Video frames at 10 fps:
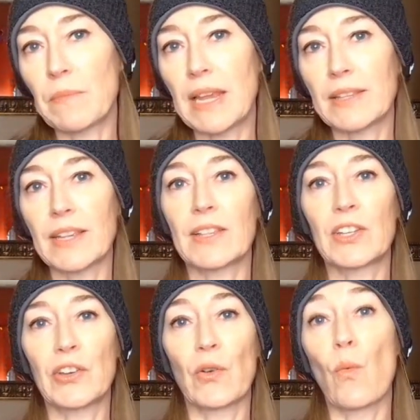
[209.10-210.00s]
means
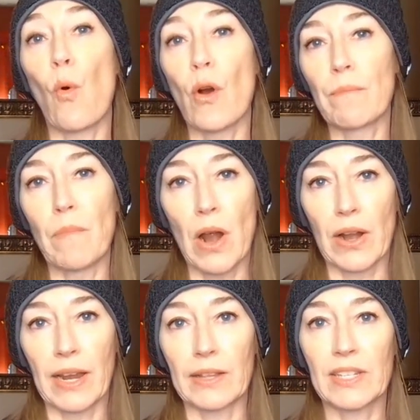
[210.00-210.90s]
it's your warm
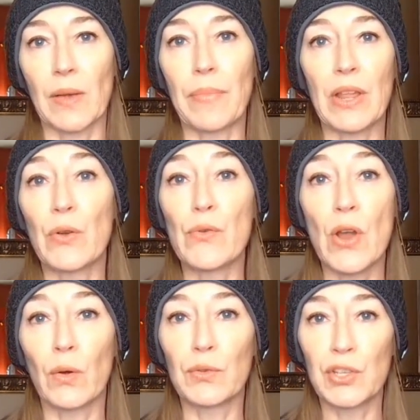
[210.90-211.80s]
market. Somebody who
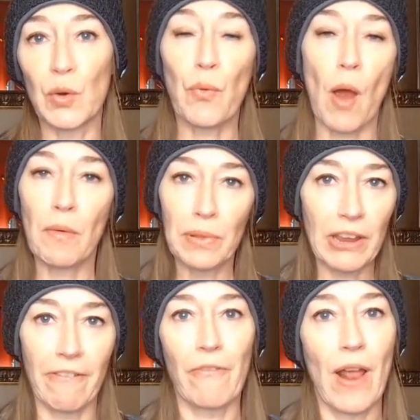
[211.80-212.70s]
knows you, probably
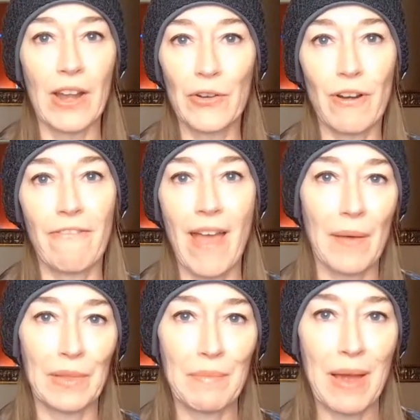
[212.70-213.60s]
a friend or a
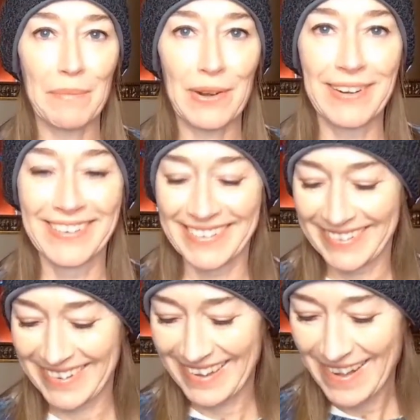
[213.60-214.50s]
family member.
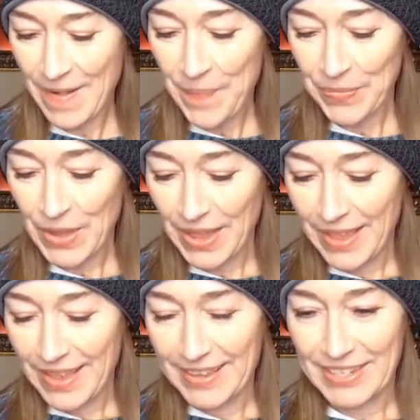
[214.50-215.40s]

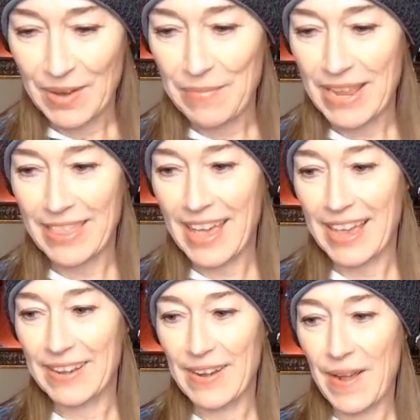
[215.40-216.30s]
Somebody
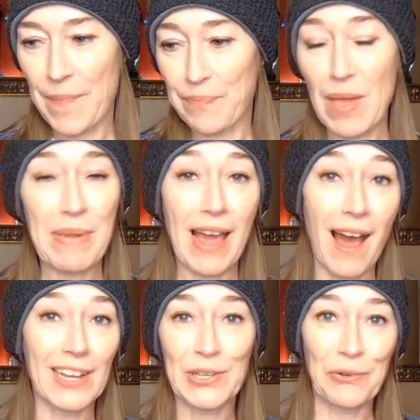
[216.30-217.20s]
that maybe a
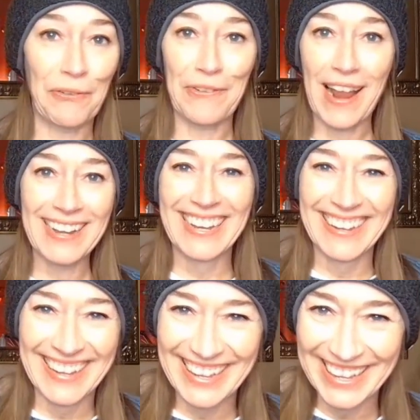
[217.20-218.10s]
high school friend,
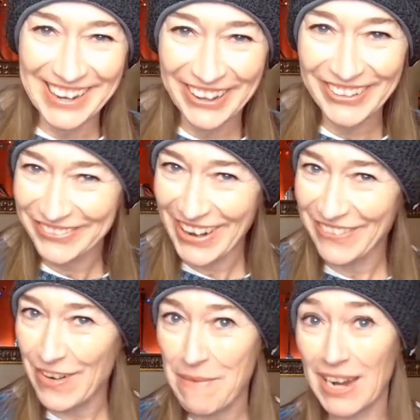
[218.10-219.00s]
an old
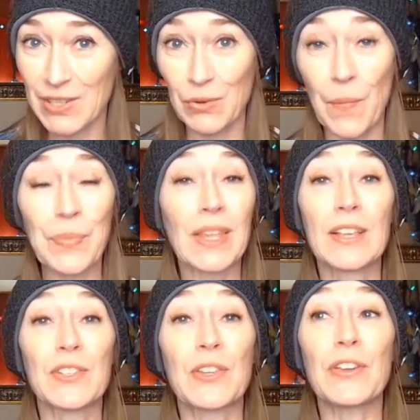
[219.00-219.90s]
friend from high school.
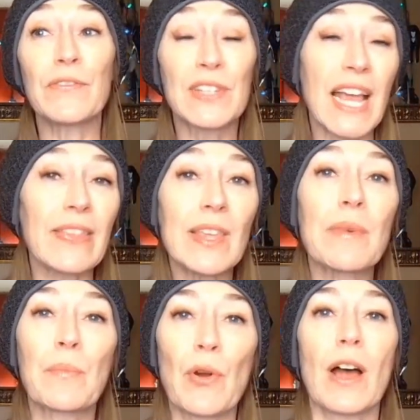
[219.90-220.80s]
So you've sent them
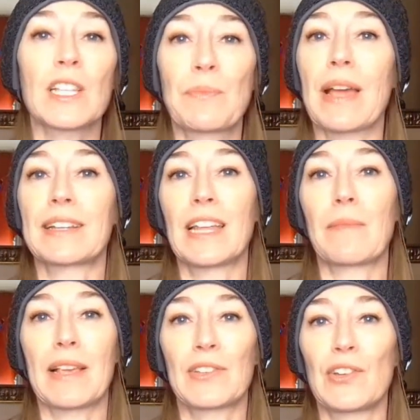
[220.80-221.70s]
a prospecting
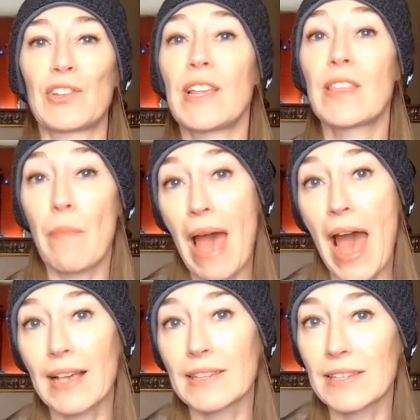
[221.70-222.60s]
message in the
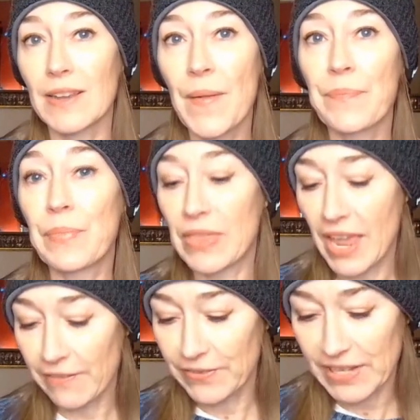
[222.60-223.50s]
past, but
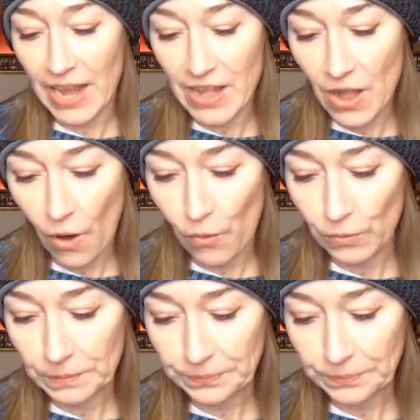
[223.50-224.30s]
they have said no.